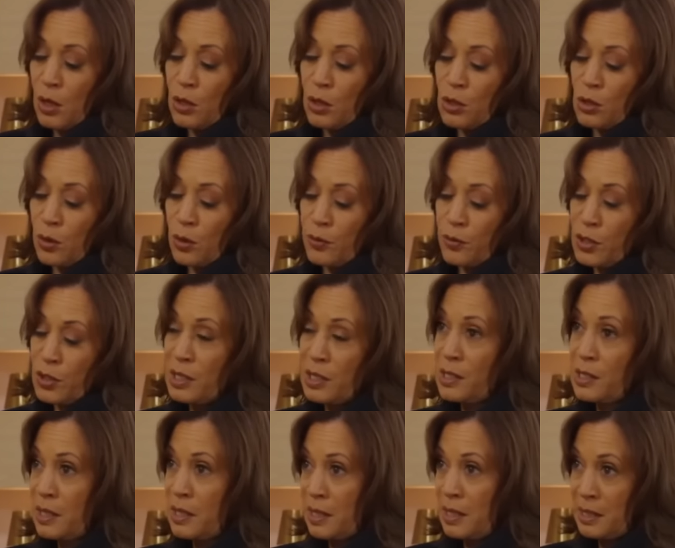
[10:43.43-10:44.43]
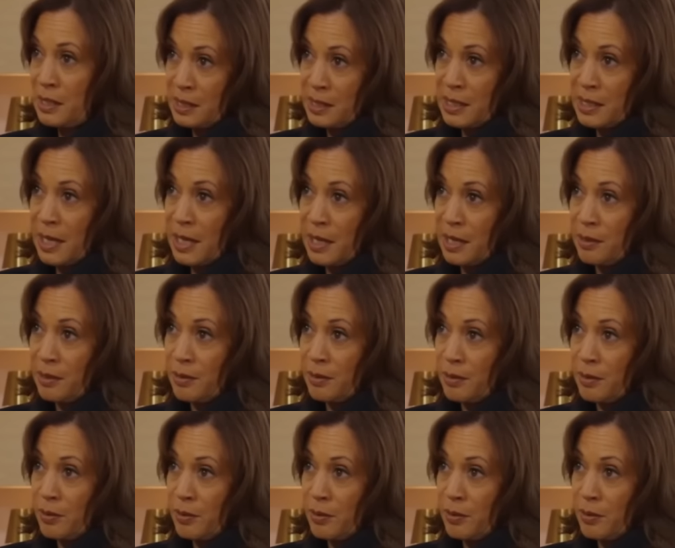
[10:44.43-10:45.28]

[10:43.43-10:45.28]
So if she's in a state,